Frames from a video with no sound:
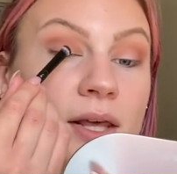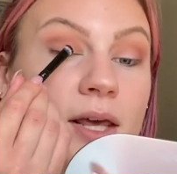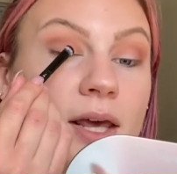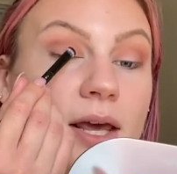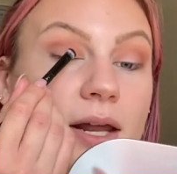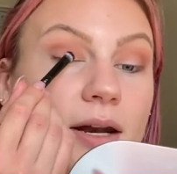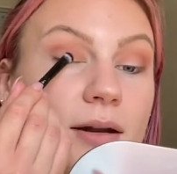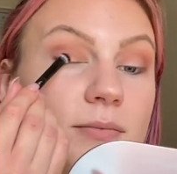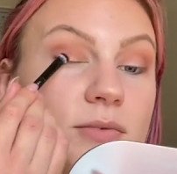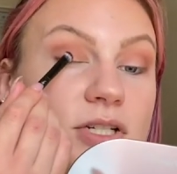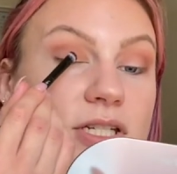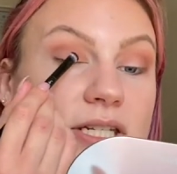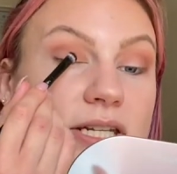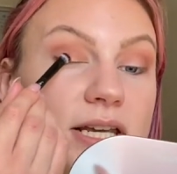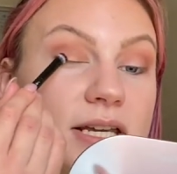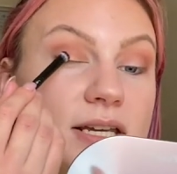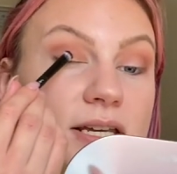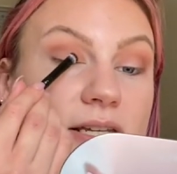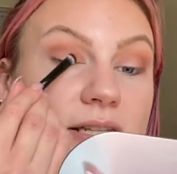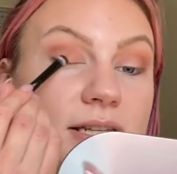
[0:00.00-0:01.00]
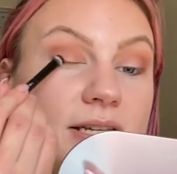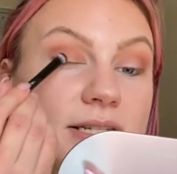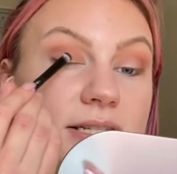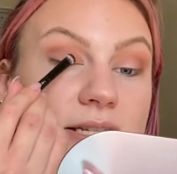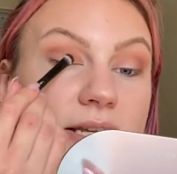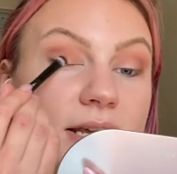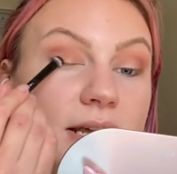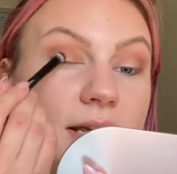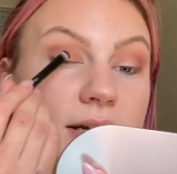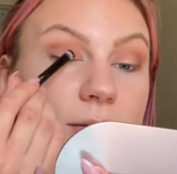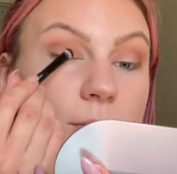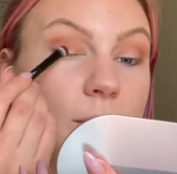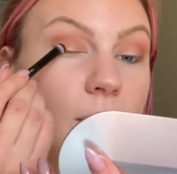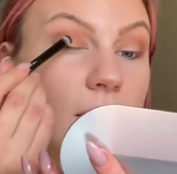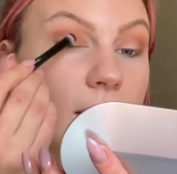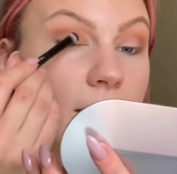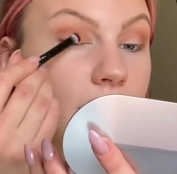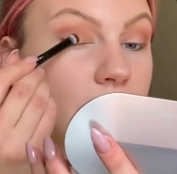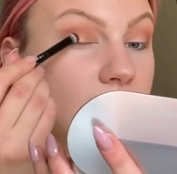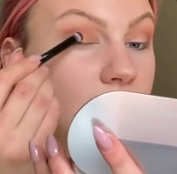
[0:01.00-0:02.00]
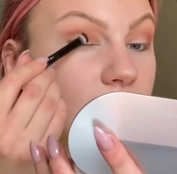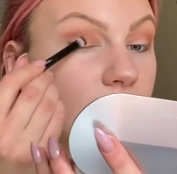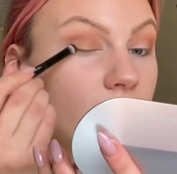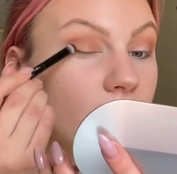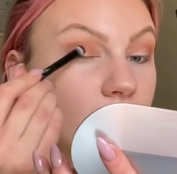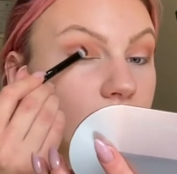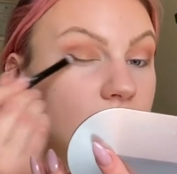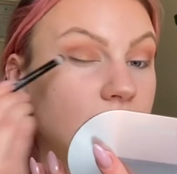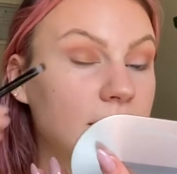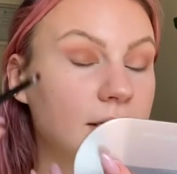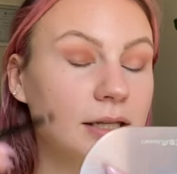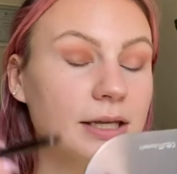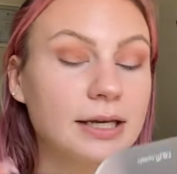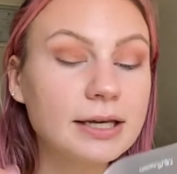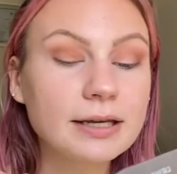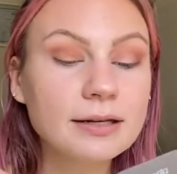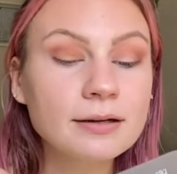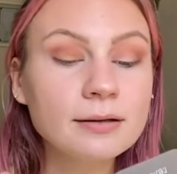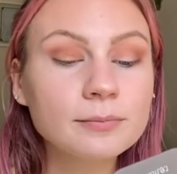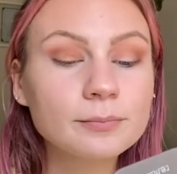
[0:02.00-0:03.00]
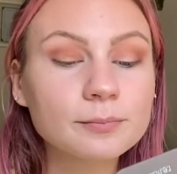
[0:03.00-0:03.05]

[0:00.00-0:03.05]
and I'm just taking this and popping it on the lid.